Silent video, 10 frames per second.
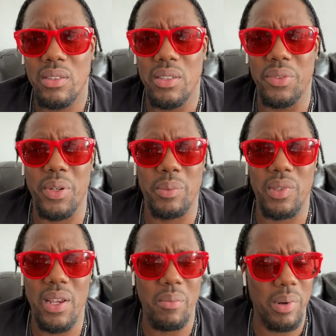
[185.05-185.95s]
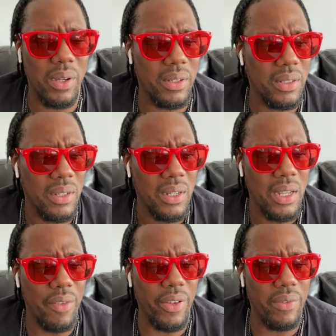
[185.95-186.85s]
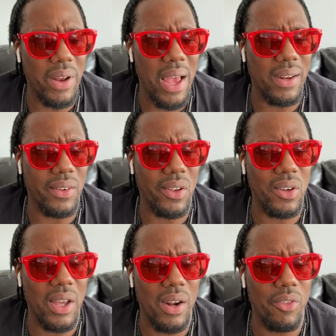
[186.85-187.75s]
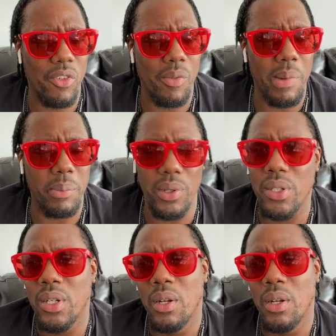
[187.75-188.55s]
You feel what I'm saying? But if it even had a hook, I don't even remember.